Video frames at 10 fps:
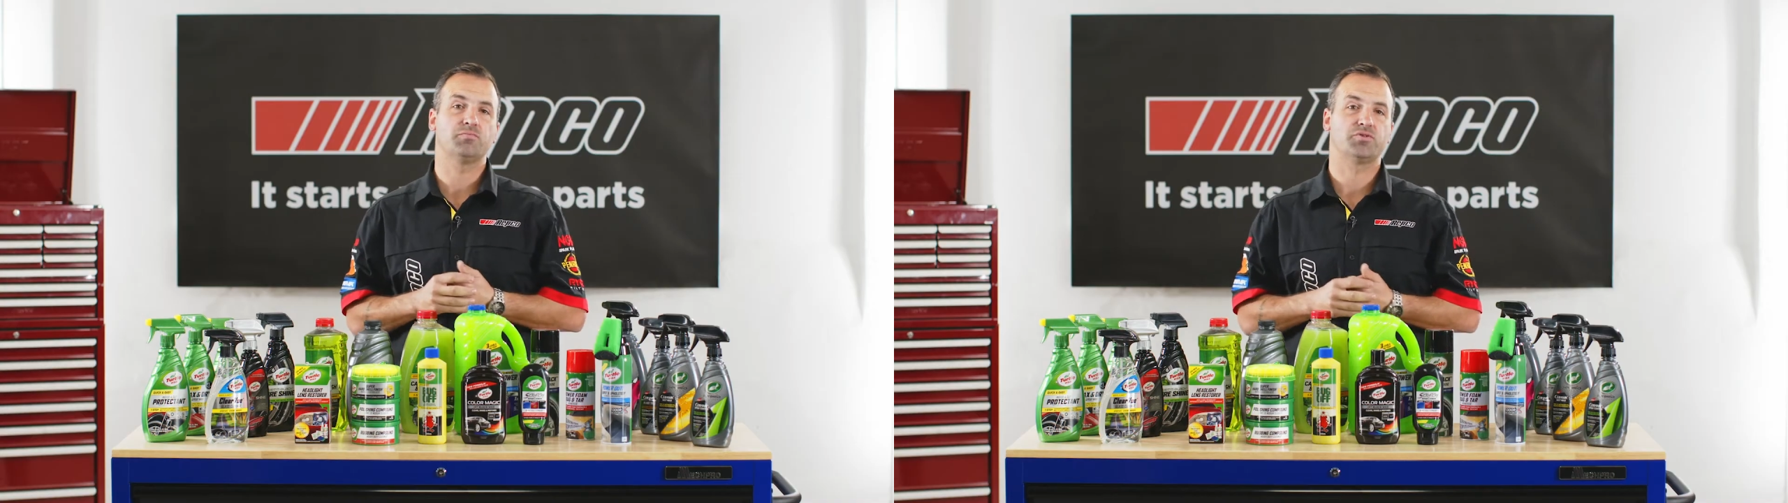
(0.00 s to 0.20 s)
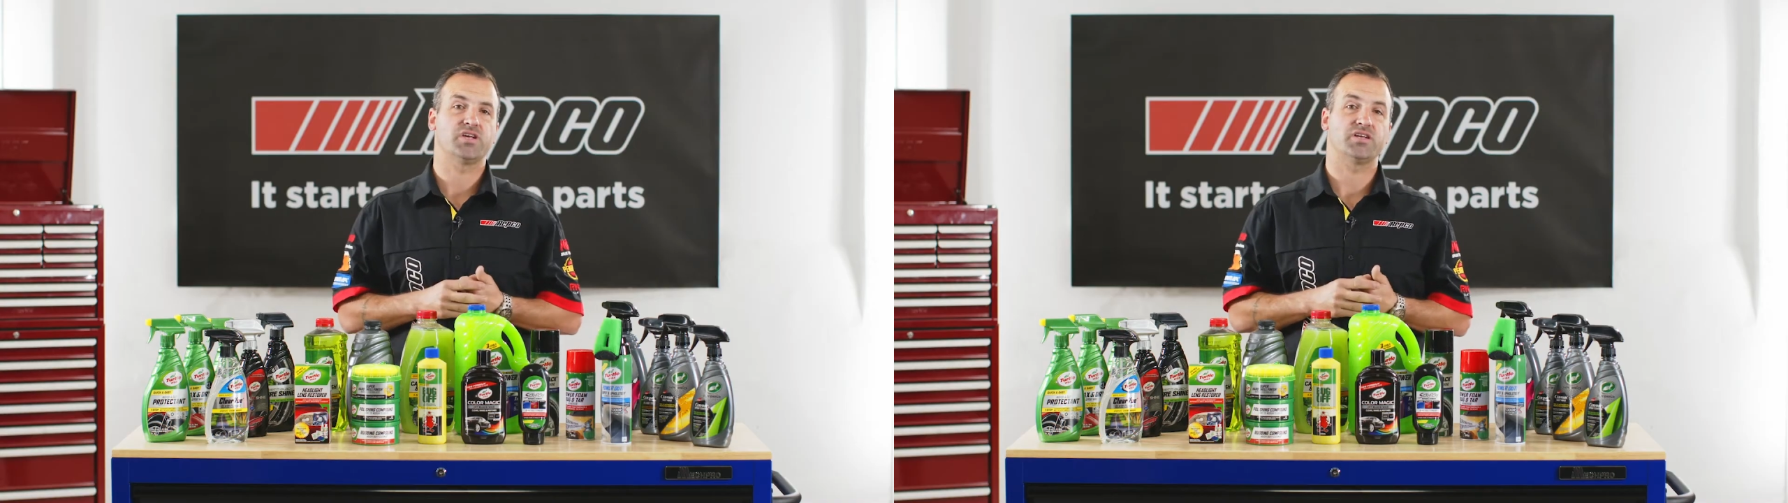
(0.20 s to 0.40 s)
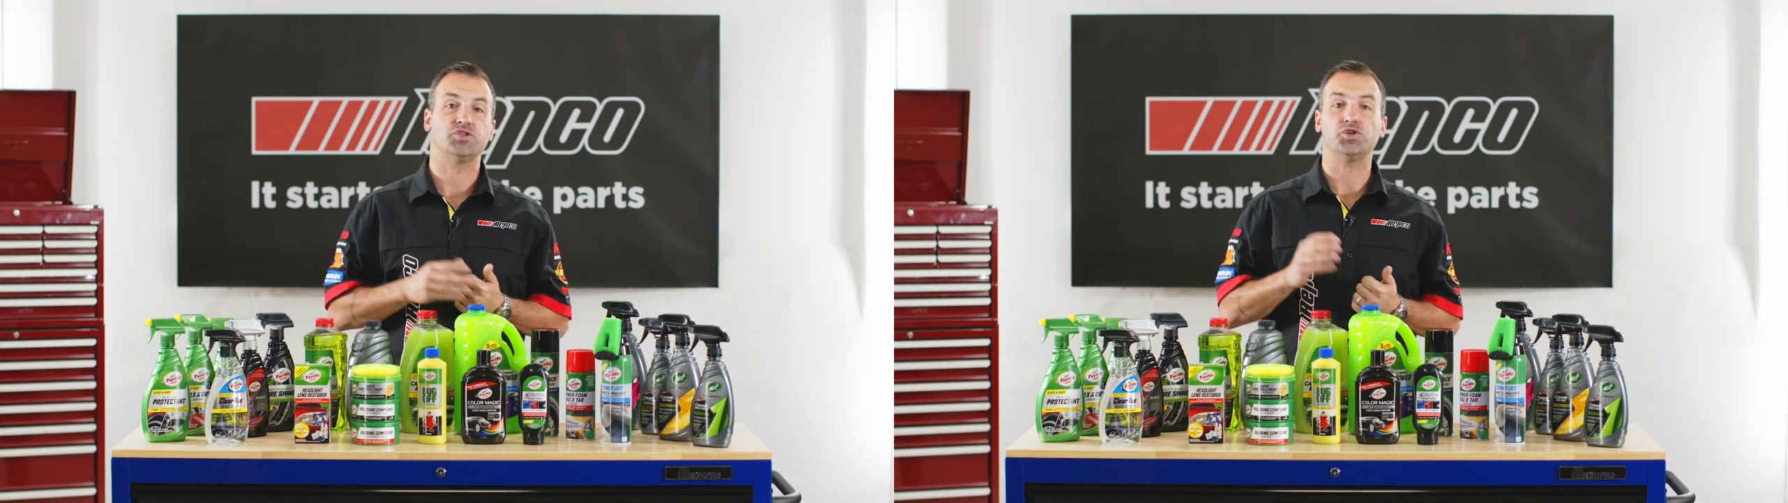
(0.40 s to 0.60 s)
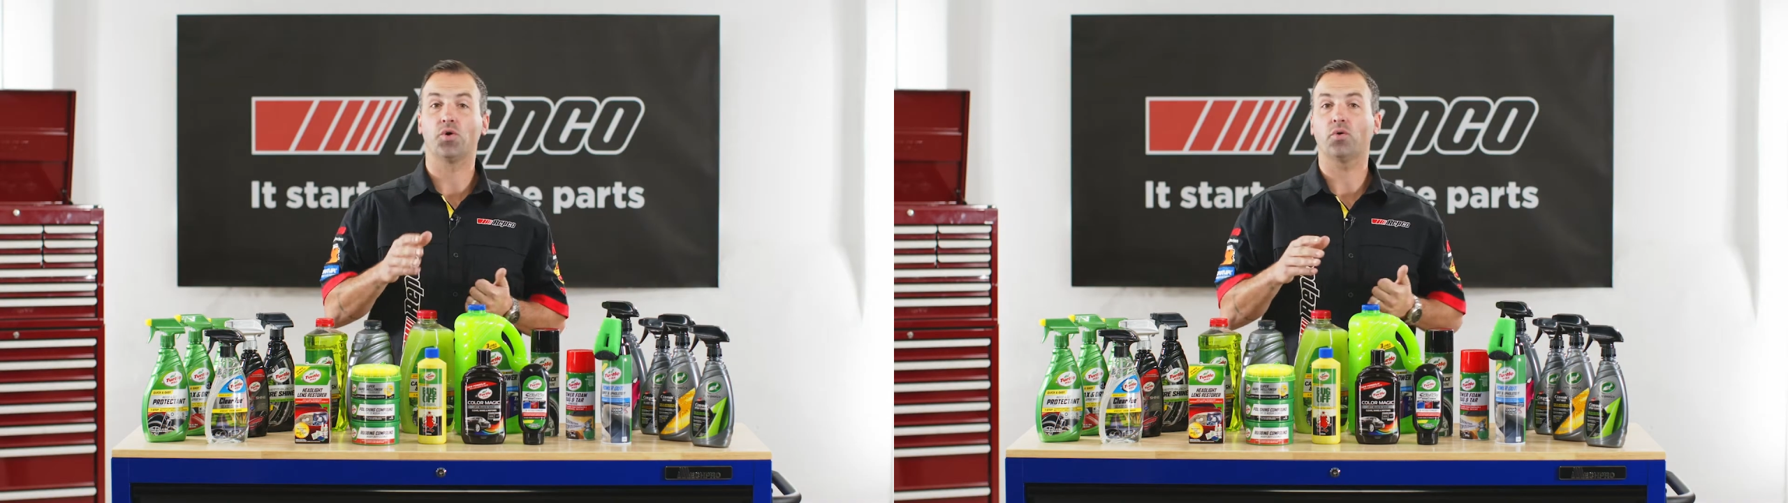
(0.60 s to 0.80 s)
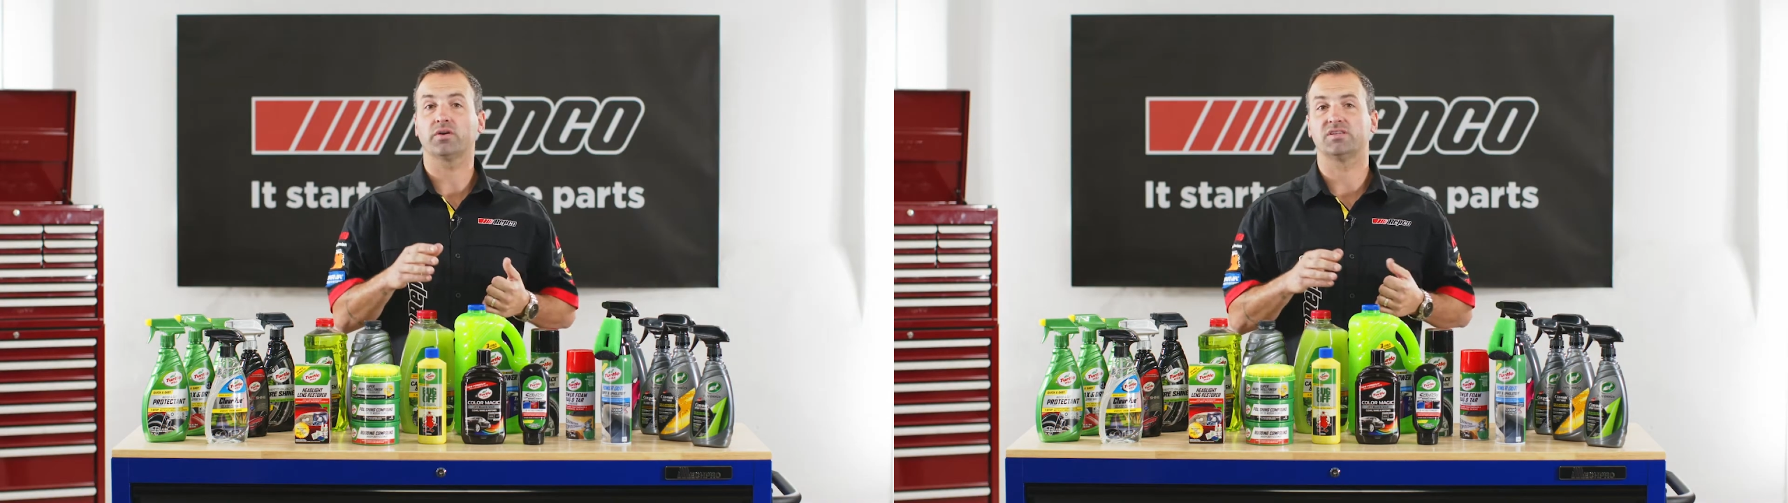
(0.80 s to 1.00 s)
protect
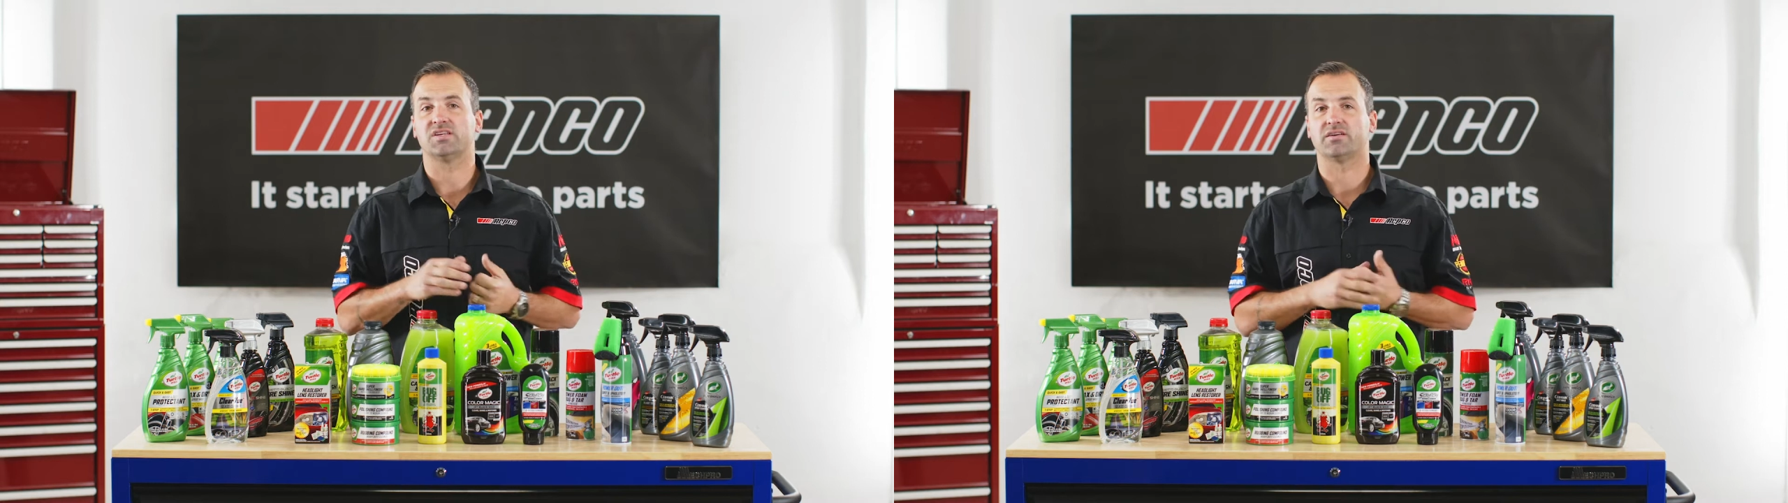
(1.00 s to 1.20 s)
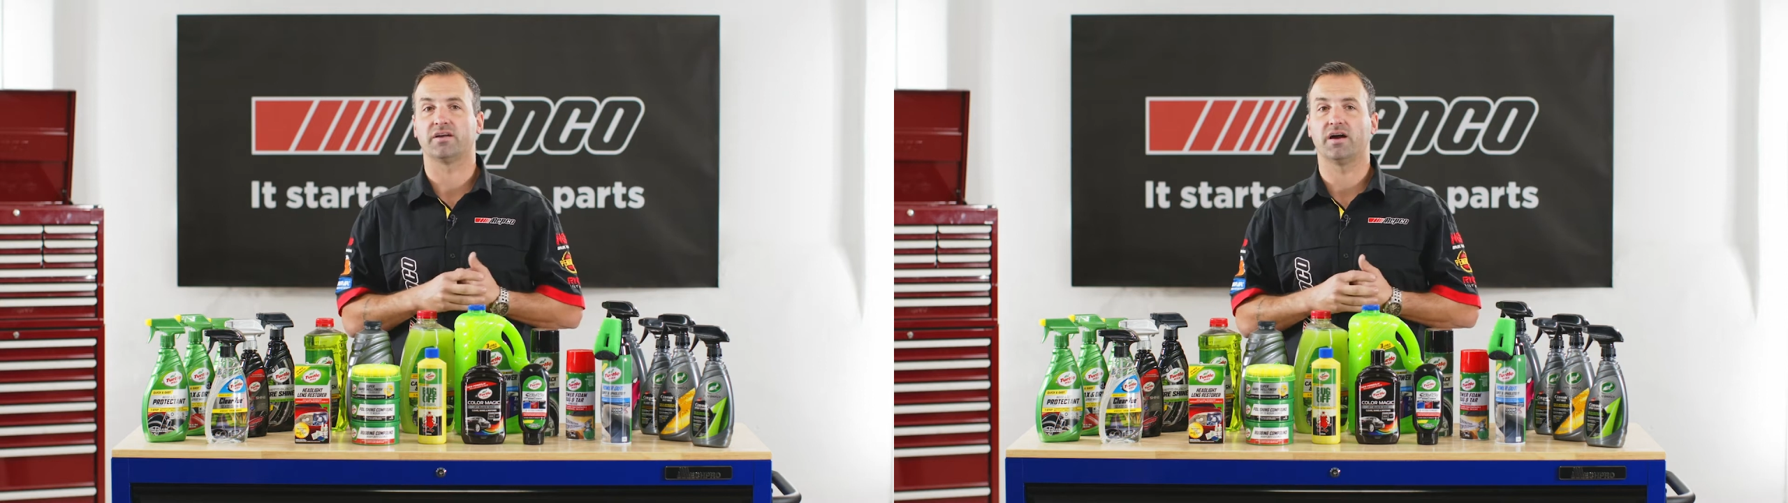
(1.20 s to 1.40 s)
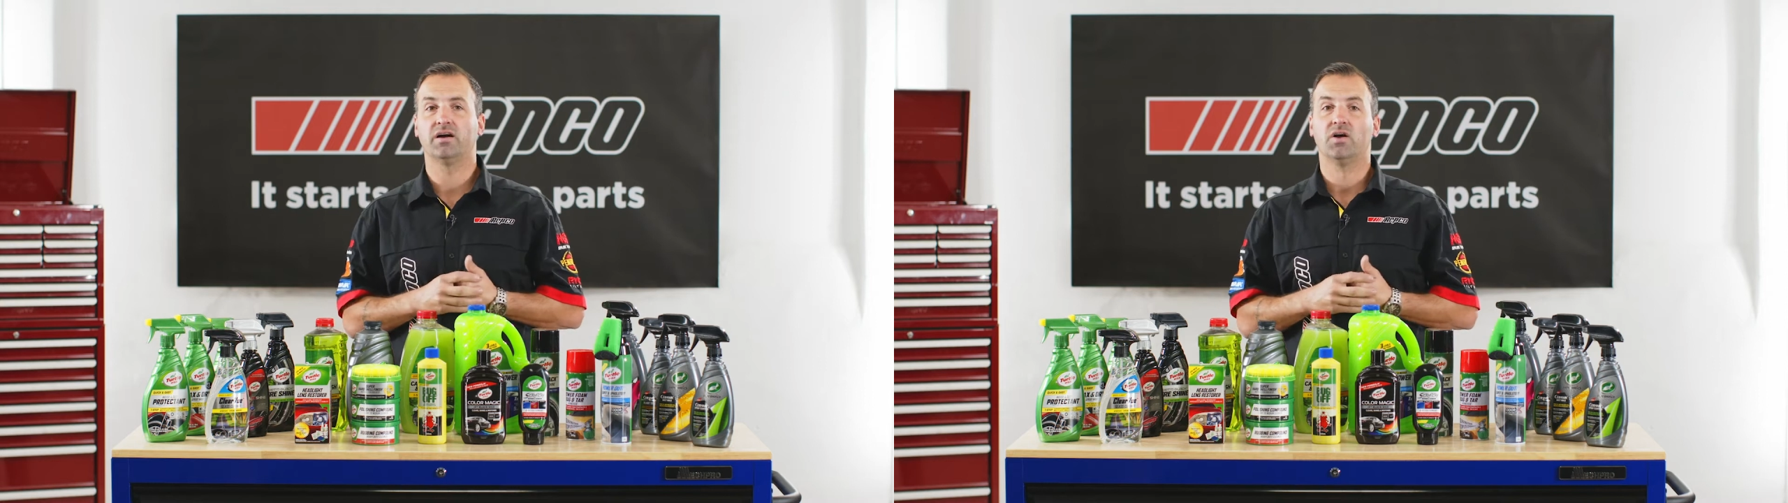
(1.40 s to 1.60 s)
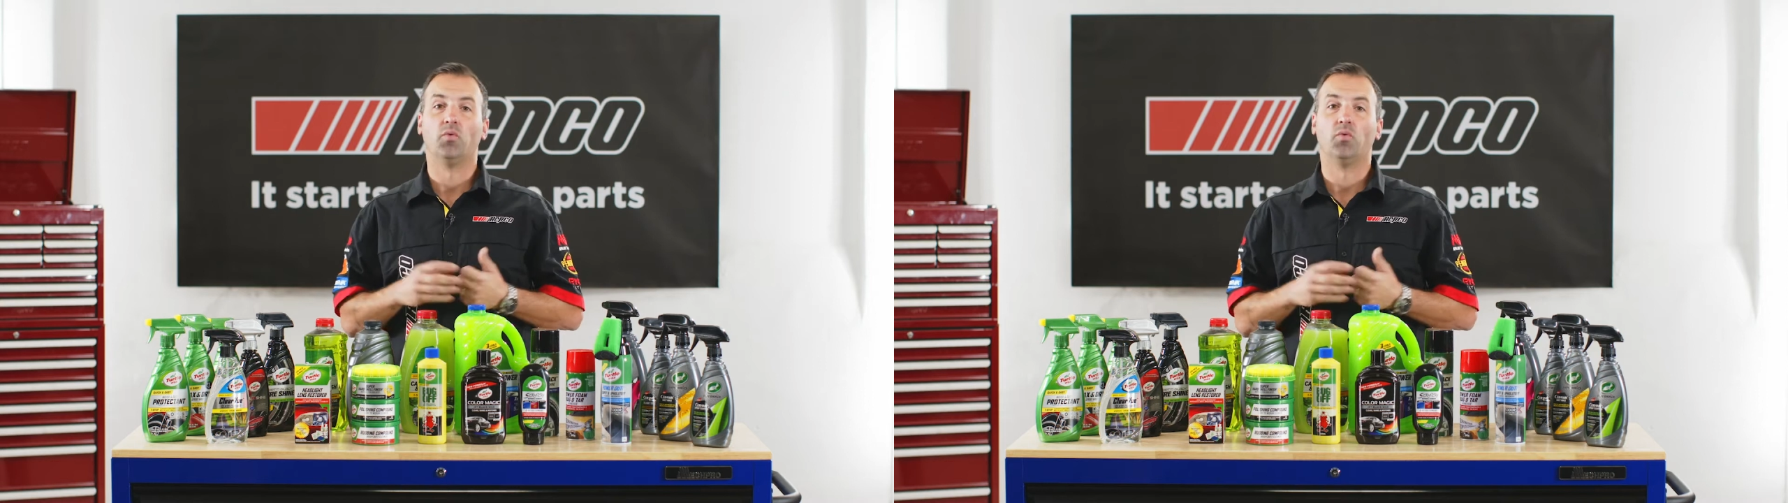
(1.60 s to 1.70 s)
your interior,